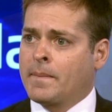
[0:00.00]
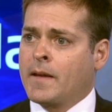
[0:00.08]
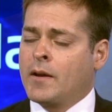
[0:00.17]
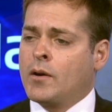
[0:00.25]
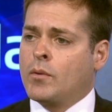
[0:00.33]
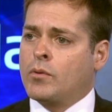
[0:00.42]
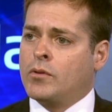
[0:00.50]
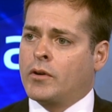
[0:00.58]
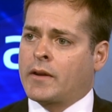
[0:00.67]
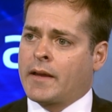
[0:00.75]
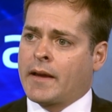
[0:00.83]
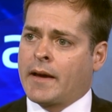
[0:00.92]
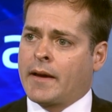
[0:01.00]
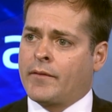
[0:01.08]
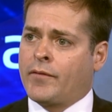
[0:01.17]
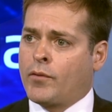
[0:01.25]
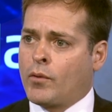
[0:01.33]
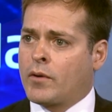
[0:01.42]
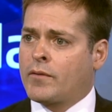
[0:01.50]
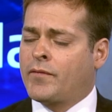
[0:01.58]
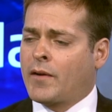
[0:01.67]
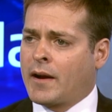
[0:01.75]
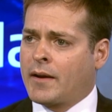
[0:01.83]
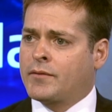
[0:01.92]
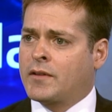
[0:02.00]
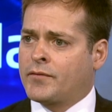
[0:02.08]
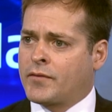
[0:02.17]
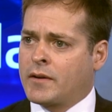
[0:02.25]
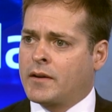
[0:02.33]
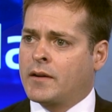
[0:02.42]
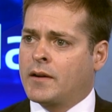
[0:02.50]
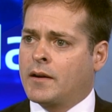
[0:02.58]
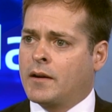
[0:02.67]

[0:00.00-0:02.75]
Okay. We're looking at 4 or 5 different